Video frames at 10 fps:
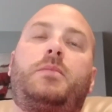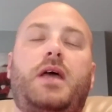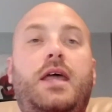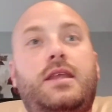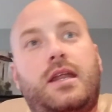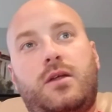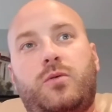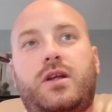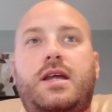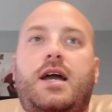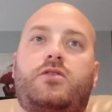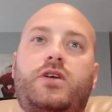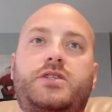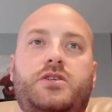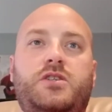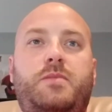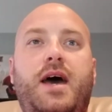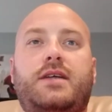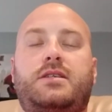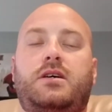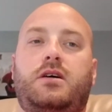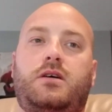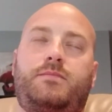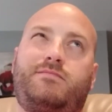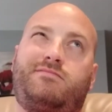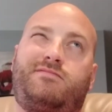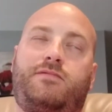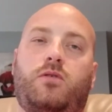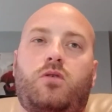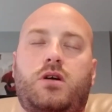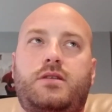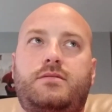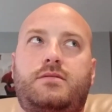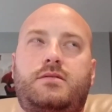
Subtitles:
and then it would have knocked Greasers back to 4-6